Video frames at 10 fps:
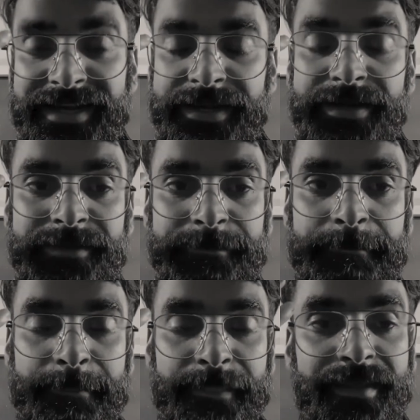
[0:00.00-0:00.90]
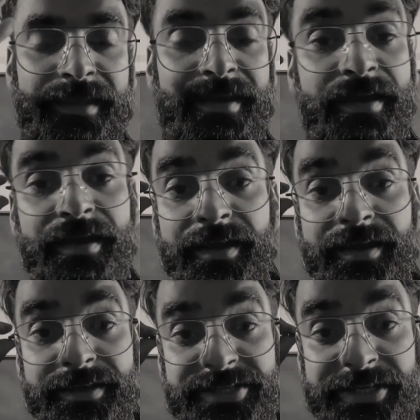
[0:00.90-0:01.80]
did,
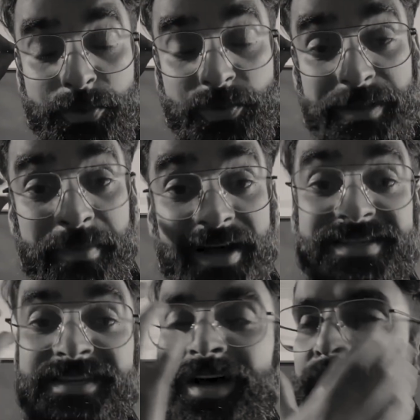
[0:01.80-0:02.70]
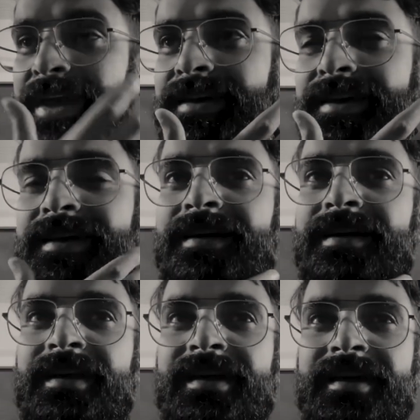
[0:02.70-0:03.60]
she took the mask away.
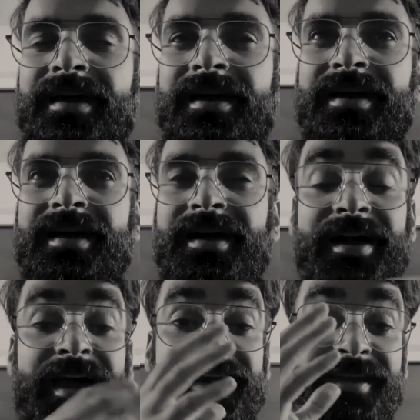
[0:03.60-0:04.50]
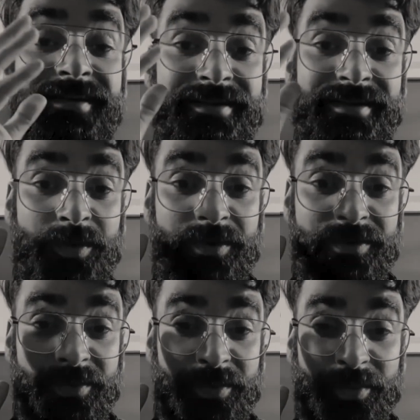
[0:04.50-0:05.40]
And
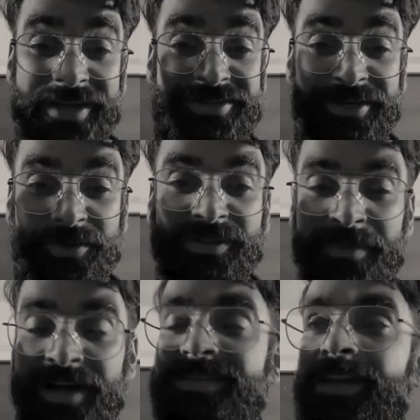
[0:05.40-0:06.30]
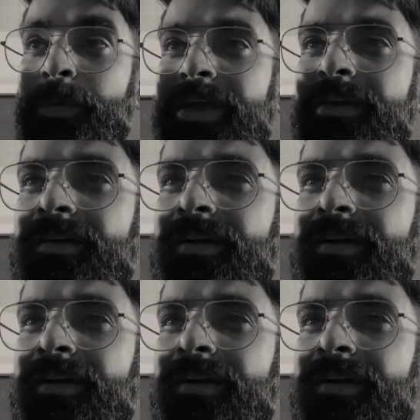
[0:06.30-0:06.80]
when she took the mask away,